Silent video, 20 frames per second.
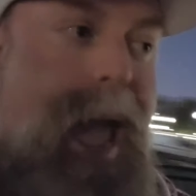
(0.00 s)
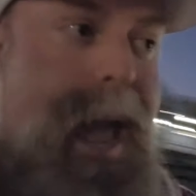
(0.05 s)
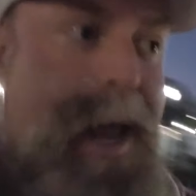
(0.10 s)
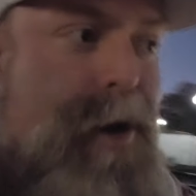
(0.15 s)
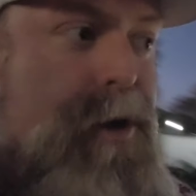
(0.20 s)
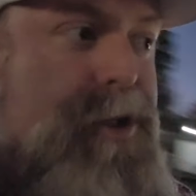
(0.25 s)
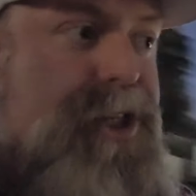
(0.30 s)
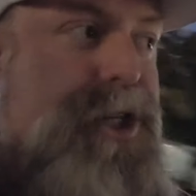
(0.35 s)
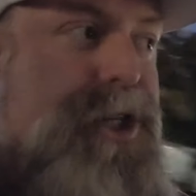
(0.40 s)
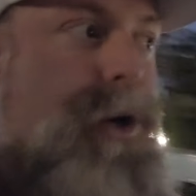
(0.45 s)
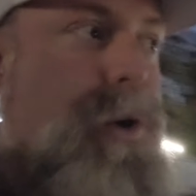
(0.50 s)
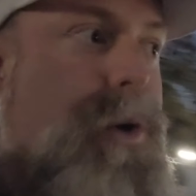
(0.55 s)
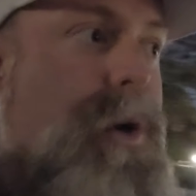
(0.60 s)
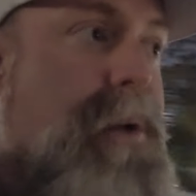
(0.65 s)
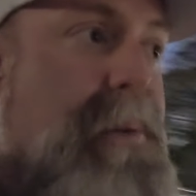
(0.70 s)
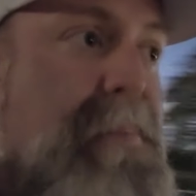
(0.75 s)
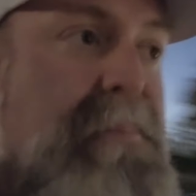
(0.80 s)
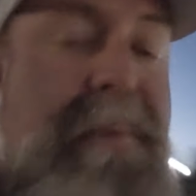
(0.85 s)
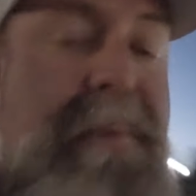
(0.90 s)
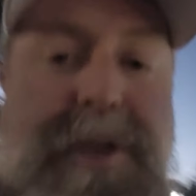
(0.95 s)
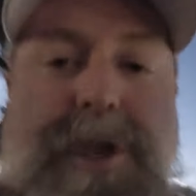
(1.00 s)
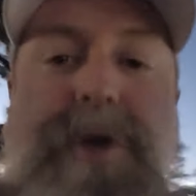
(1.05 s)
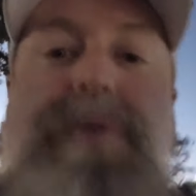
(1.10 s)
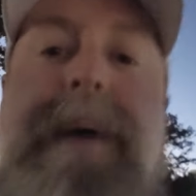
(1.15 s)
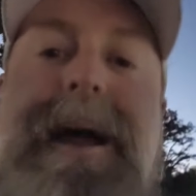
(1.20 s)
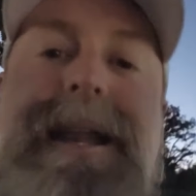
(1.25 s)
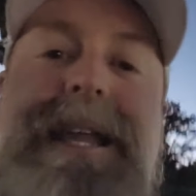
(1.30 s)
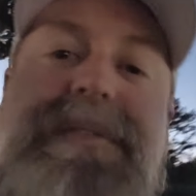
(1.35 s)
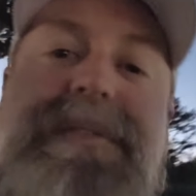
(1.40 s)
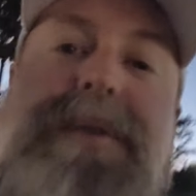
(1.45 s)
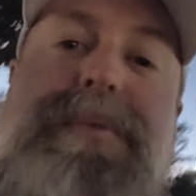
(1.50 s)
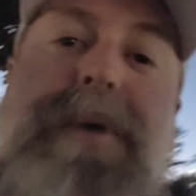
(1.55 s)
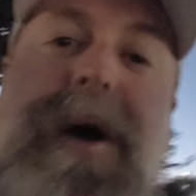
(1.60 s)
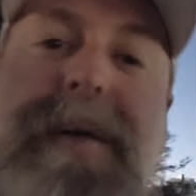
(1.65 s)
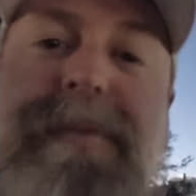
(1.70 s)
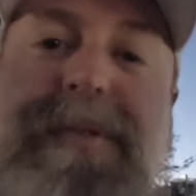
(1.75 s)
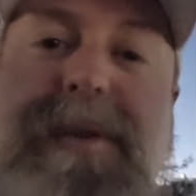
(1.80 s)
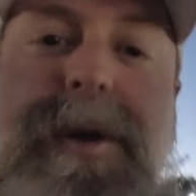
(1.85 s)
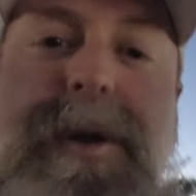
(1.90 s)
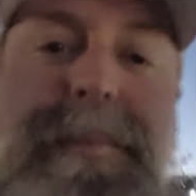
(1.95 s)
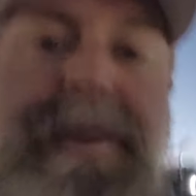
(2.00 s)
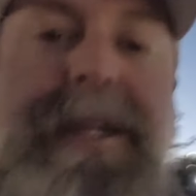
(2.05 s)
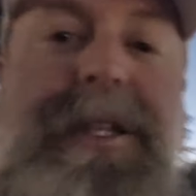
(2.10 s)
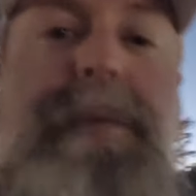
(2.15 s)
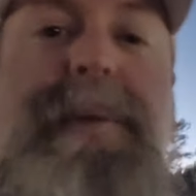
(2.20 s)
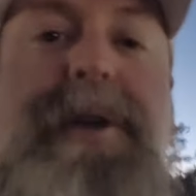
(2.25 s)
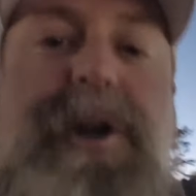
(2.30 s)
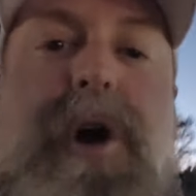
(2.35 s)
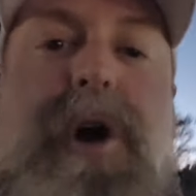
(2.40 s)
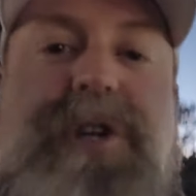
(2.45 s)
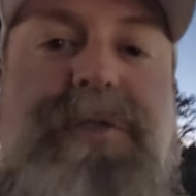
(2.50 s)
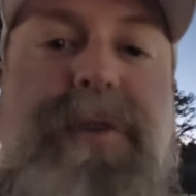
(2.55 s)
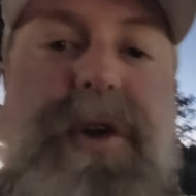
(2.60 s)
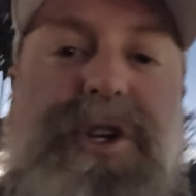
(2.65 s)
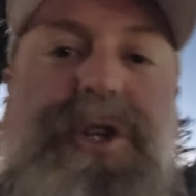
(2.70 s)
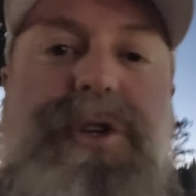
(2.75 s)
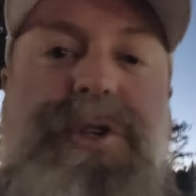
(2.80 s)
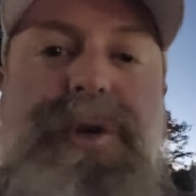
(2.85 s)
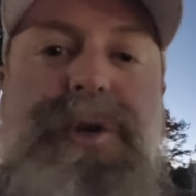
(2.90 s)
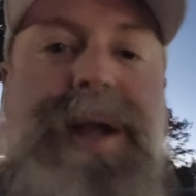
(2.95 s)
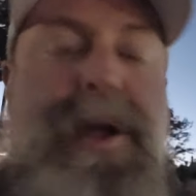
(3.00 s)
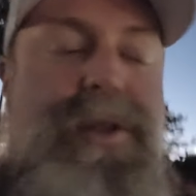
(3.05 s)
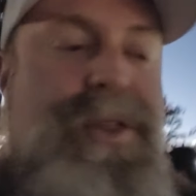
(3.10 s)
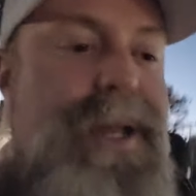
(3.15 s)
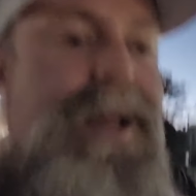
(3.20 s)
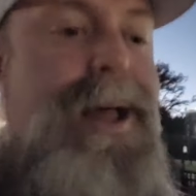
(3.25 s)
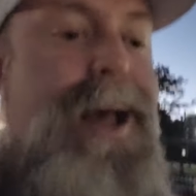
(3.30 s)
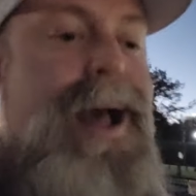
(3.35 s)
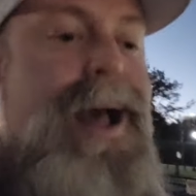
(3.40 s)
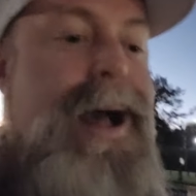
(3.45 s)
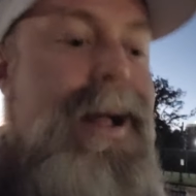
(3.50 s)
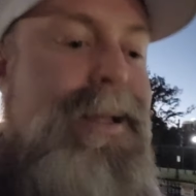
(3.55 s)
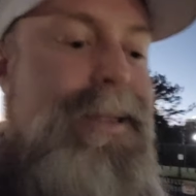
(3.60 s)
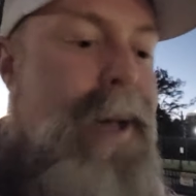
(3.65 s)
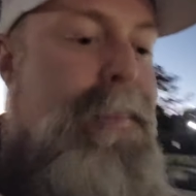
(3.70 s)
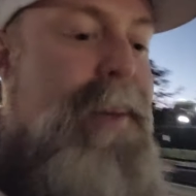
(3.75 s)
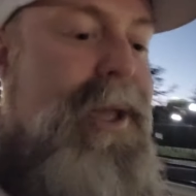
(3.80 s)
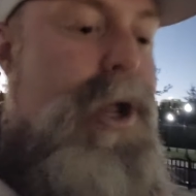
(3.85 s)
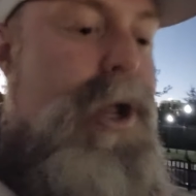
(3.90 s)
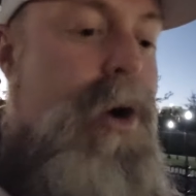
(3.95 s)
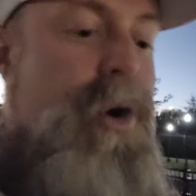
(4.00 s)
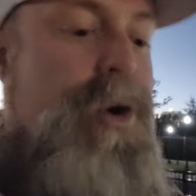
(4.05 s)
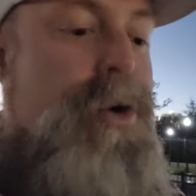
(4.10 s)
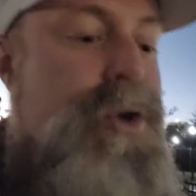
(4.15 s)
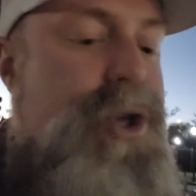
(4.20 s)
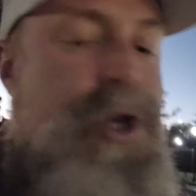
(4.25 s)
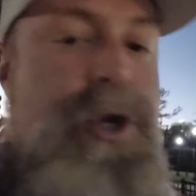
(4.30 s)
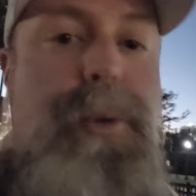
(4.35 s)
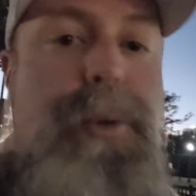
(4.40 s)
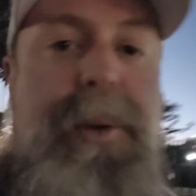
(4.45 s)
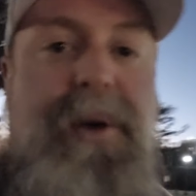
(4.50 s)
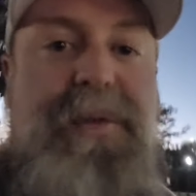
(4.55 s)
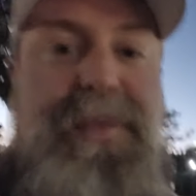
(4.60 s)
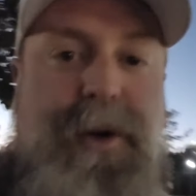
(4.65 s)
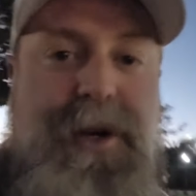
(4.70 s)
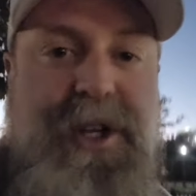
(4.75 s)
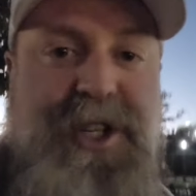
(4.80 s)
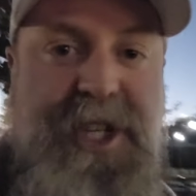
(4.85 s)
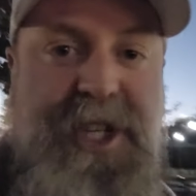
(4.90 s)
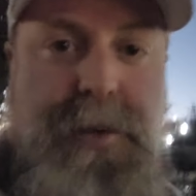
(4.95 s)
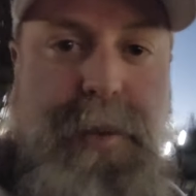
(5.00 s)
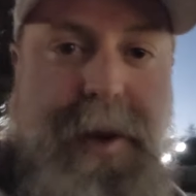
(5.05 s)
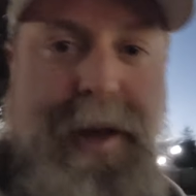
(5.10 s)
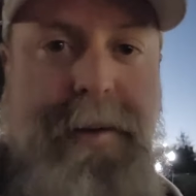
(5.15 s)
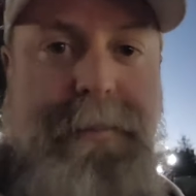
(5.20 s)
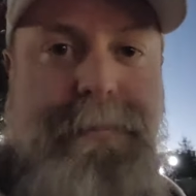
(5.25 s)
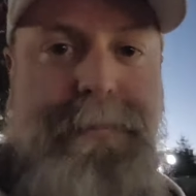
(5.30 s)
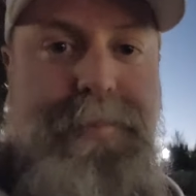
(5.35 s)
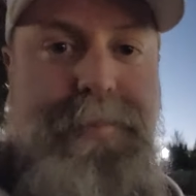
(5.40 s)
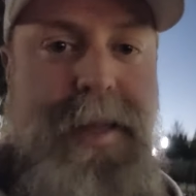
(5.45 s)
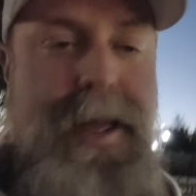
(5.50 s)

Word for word: And also, you might even, if you want to be a little bit controversial, do another thing. Let me know who you'd prefer to see win.